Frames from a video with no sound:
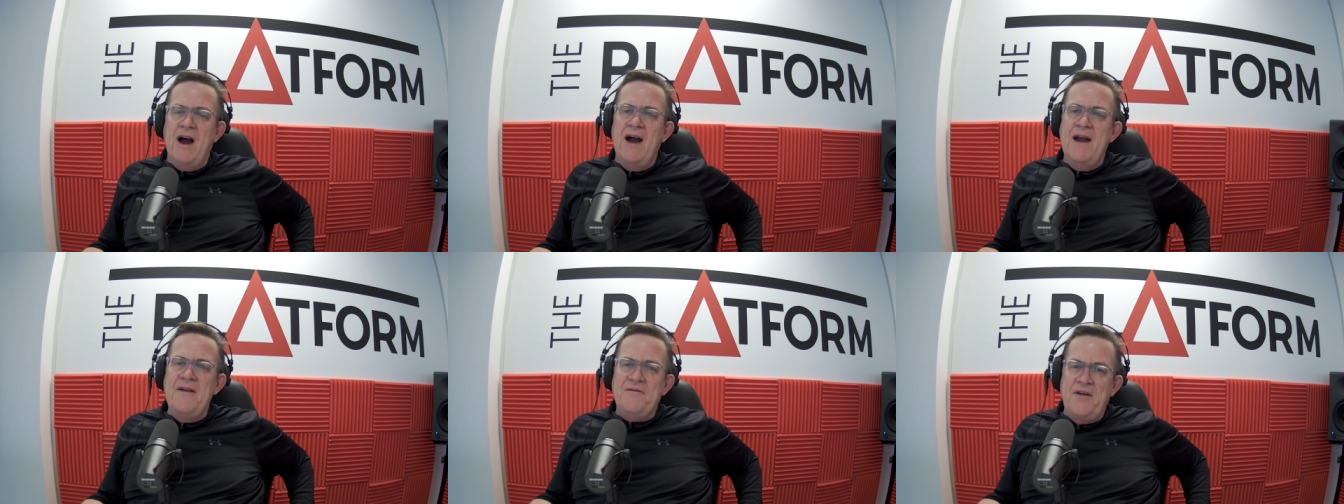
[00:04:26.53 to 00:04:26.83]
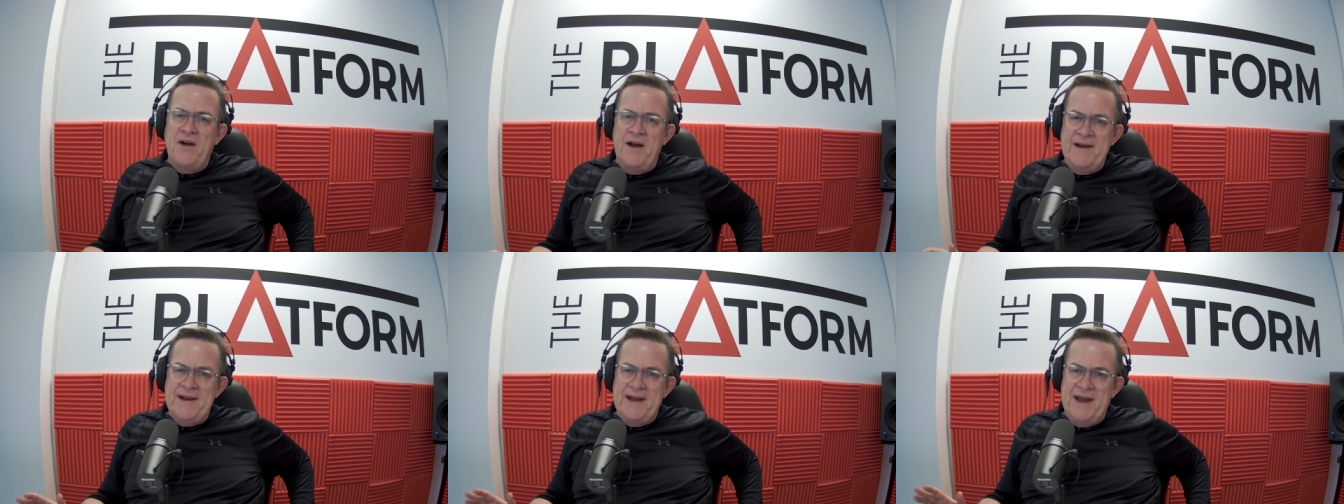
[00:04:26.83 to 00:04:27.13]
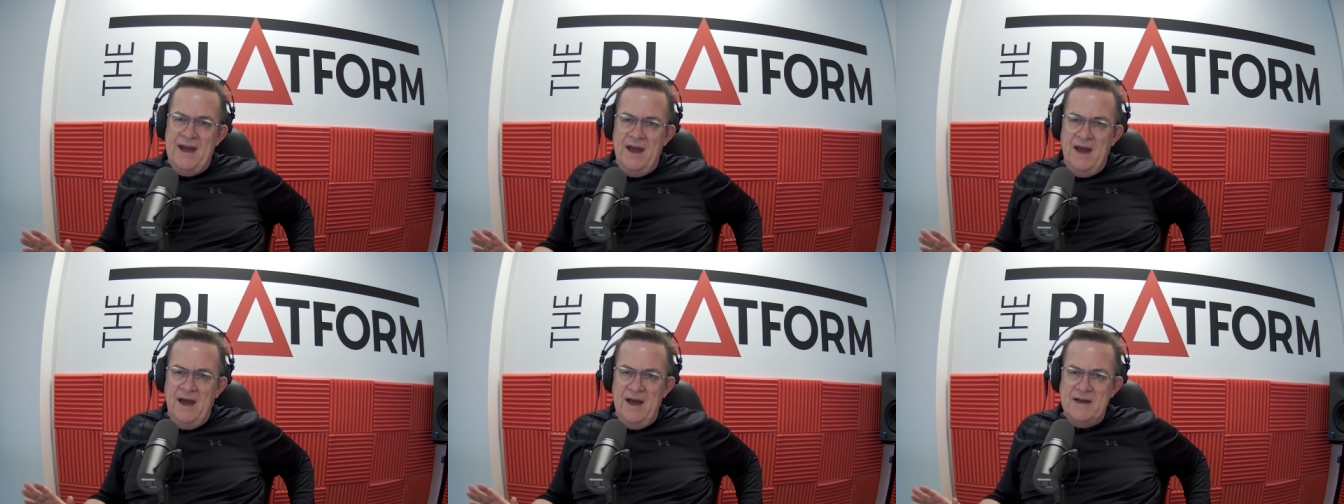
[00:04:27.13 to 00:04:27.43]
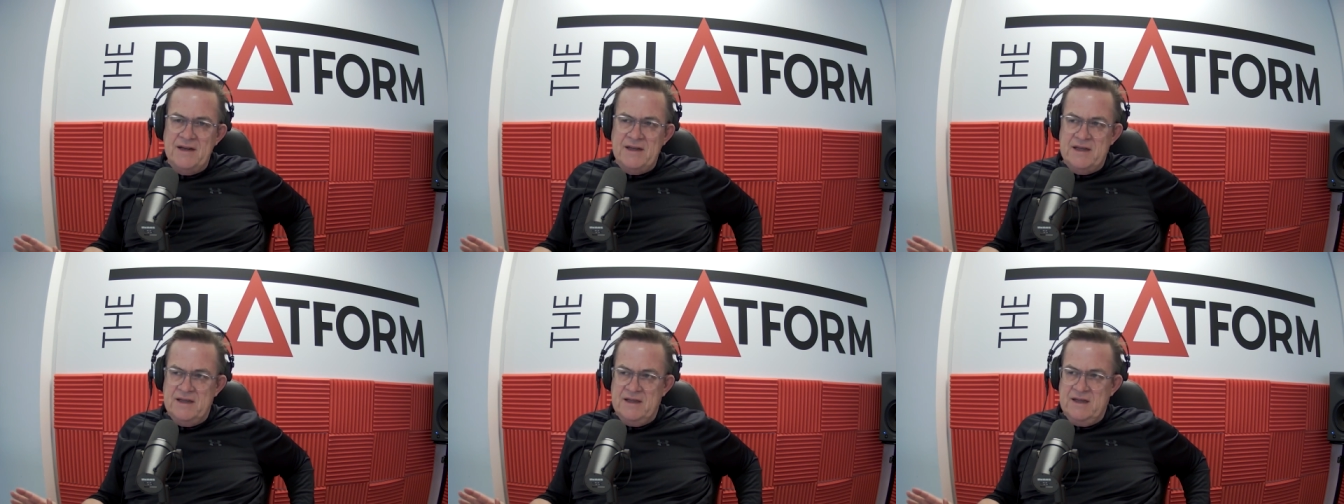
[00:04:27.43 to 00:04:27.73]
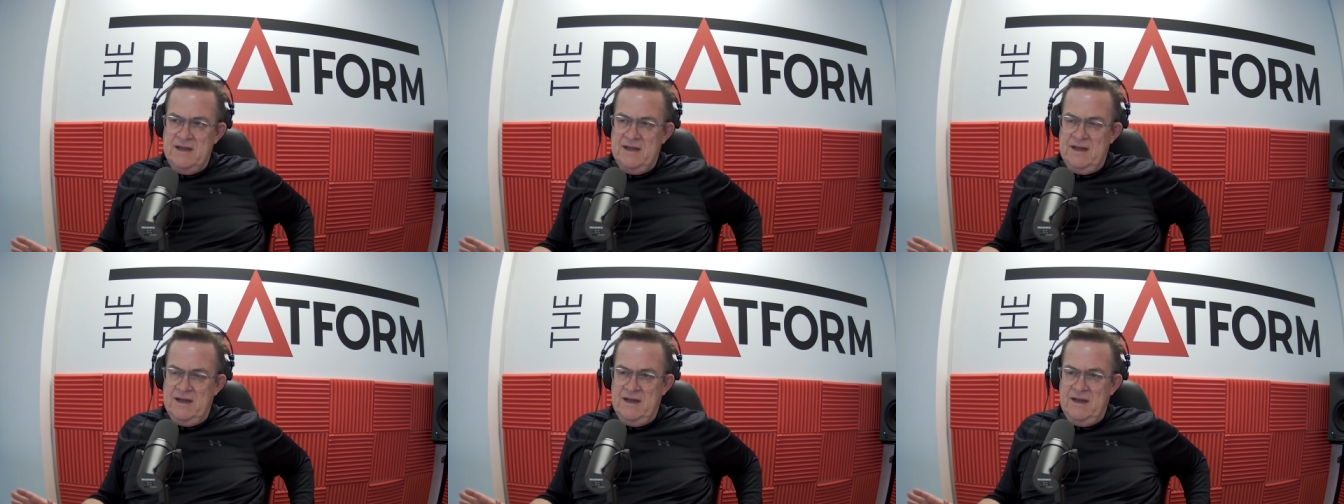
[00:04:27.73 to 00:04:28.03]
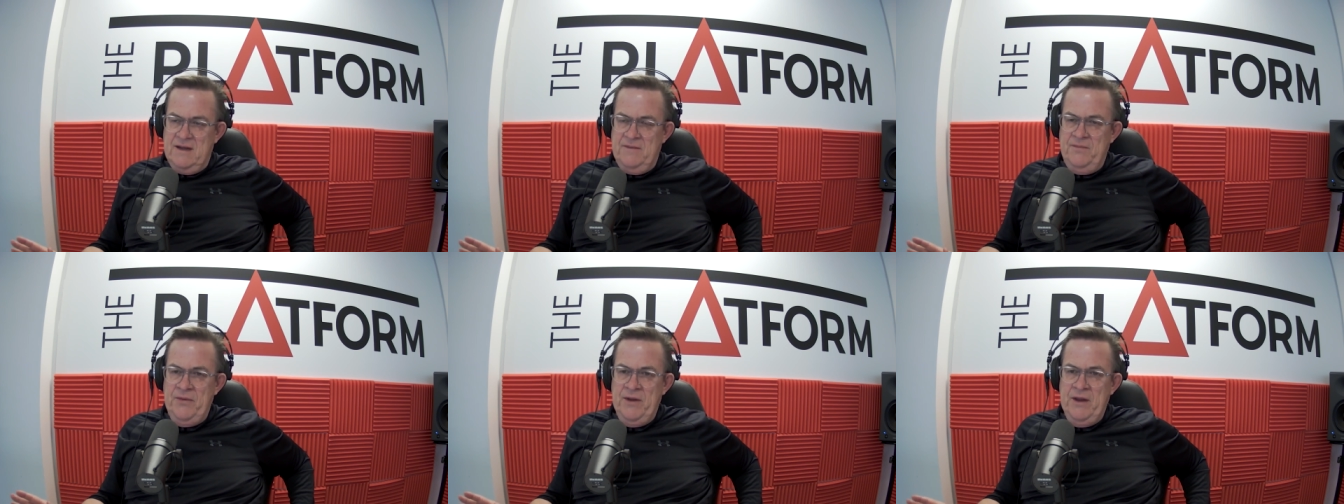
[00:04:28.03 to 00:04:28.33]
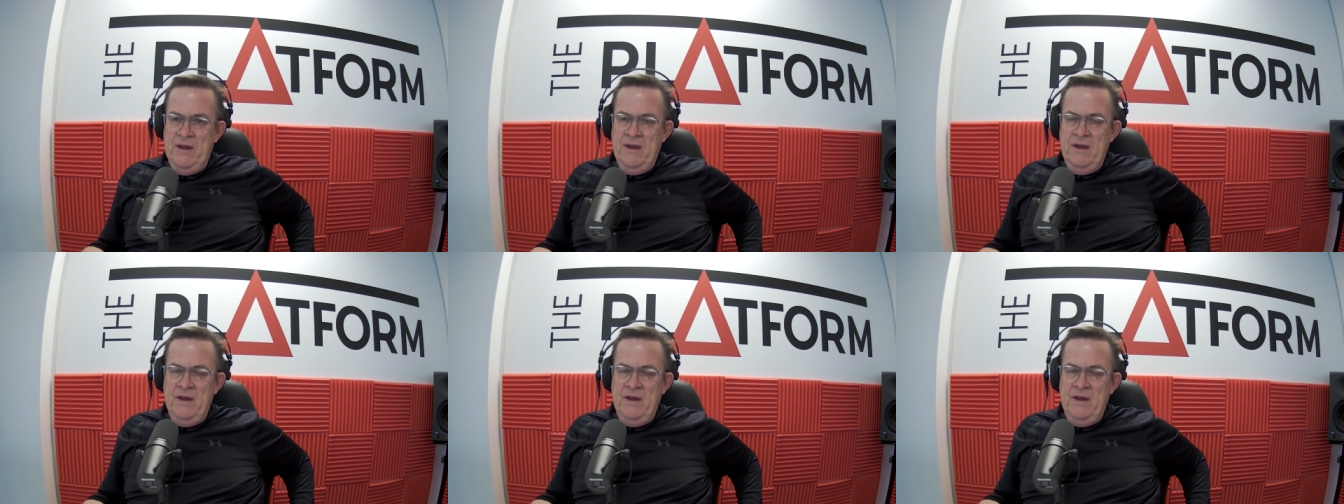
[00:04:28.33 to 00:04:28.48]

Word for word: I find it hard to think